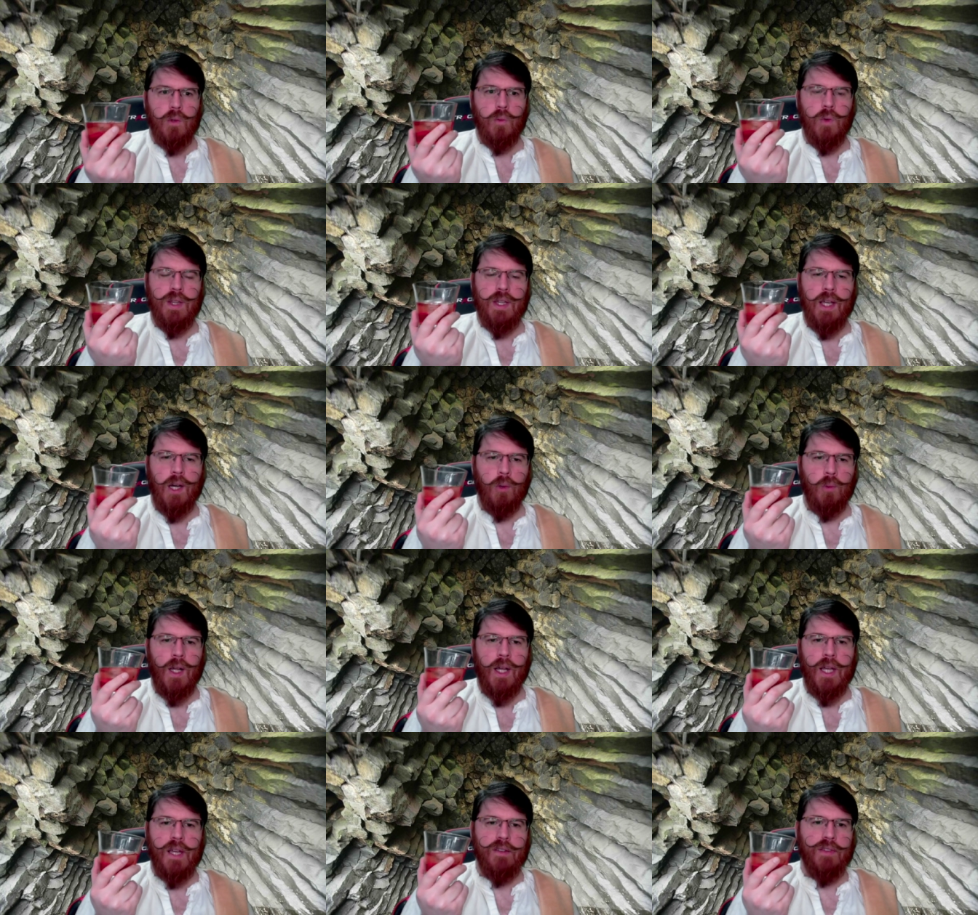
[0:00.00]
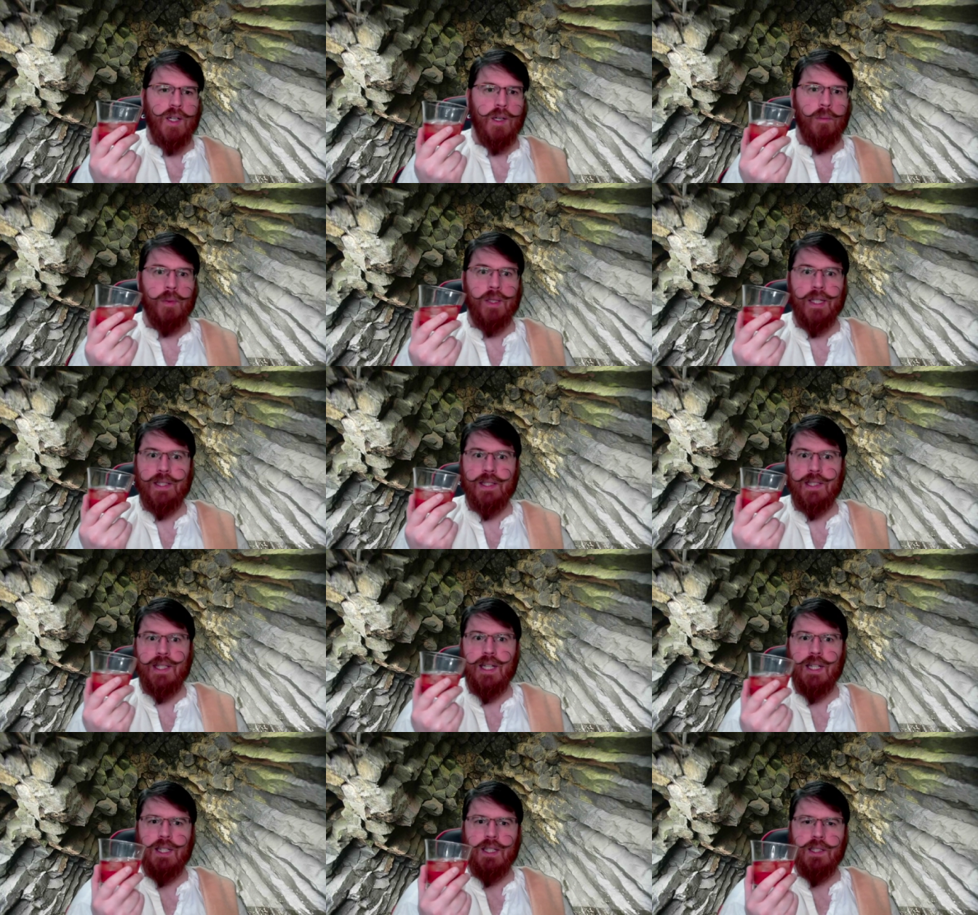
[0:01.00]
when they arrive in a place
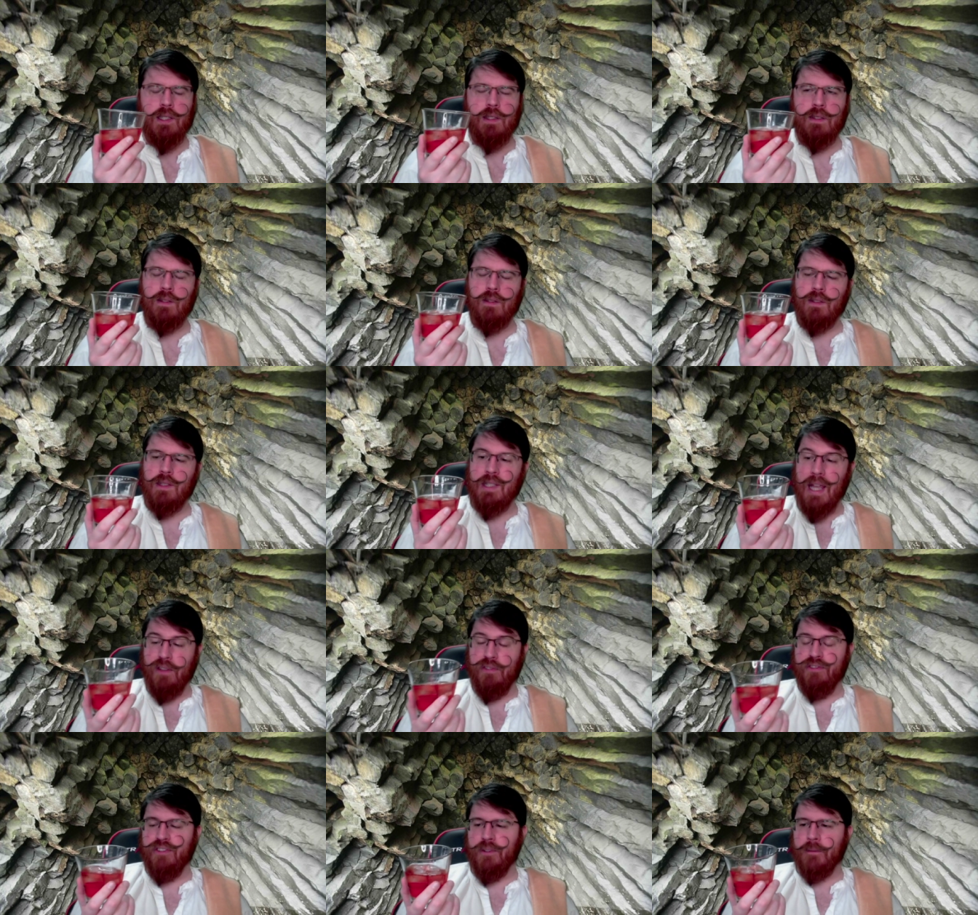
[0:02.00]
that is safe.